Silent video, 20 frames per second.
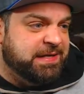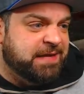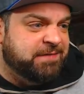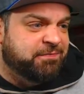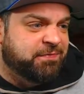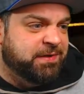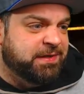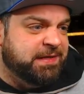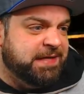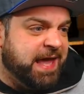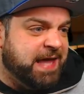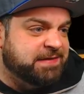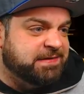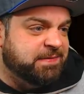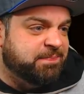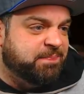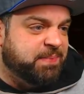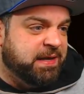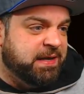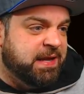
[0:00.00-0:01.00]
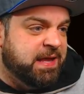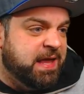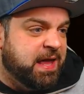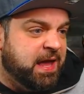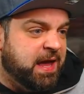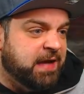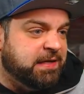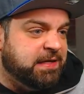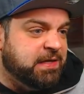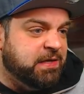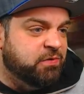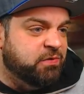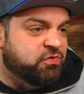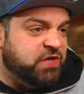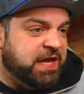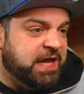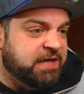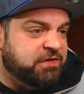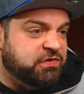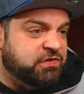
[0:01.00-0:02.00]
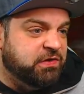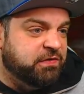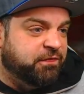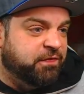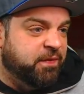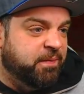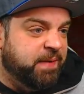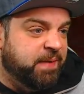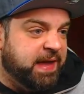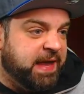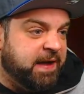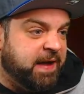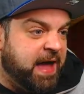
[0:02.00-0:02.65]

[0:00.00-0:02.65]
it really hasn't been a huge issue for me.